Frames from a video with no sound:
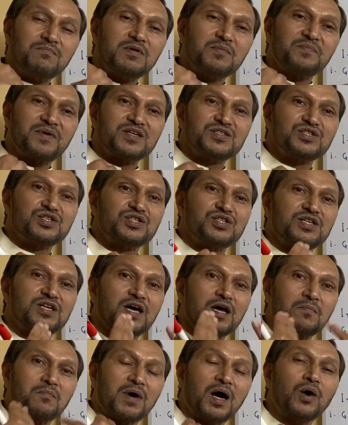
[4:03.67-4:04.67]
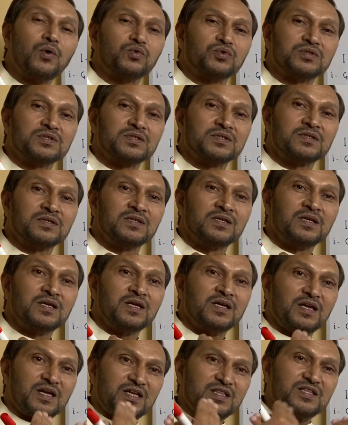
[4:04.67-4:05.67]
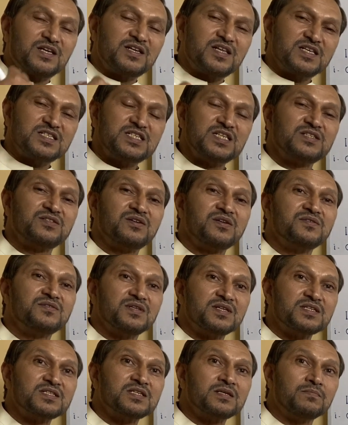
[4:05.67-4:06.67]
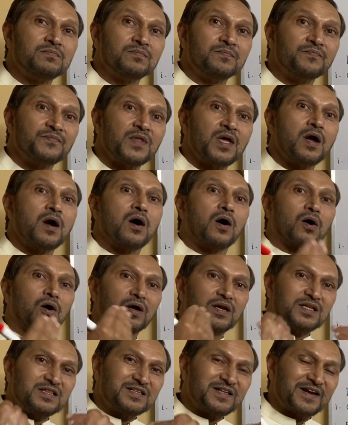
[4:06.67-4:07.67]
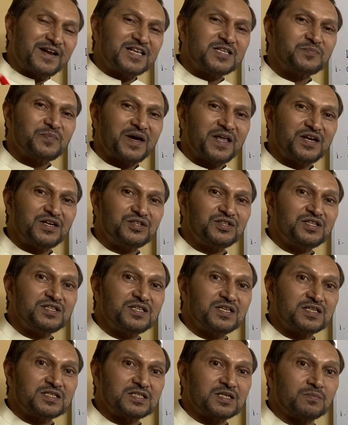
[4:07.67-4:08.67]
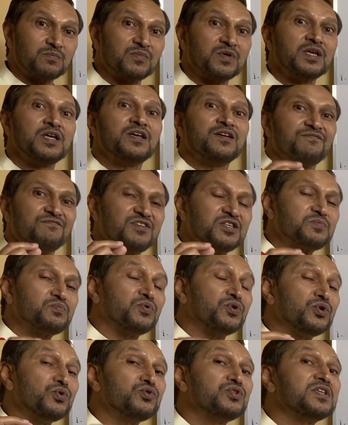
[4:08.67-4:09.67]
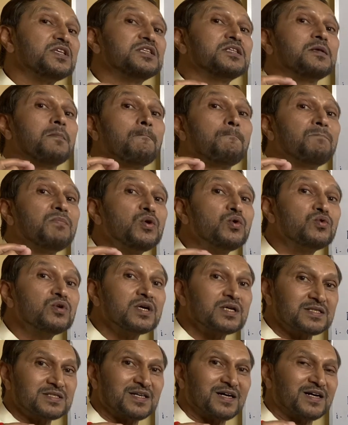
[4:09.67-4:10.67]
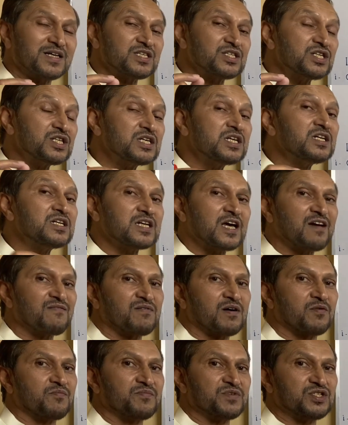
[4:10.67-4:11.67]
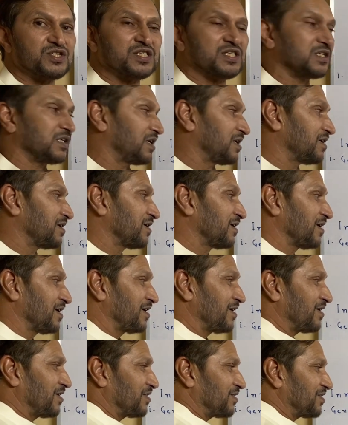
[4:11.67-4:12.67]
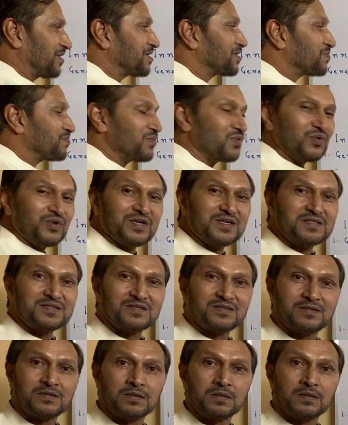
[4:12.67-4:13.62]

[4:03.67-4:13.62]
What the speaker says: present in our mouth, in the digestive system, or in the respiratory system, which produces mucus, a sticky type of material. This mucus,